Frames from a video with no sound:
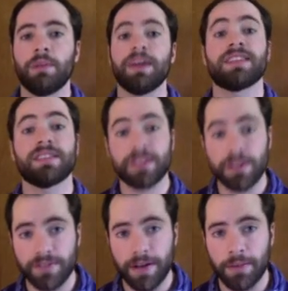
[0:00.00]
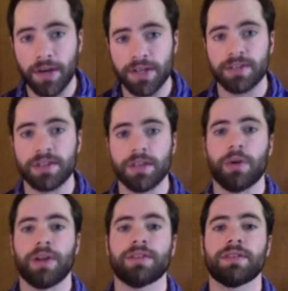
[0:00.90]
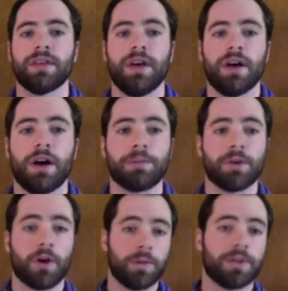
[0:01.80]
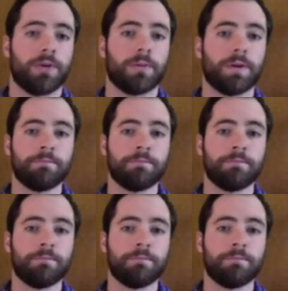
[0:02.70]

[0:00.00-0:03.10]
it's still a fibration sequence up to homotopy.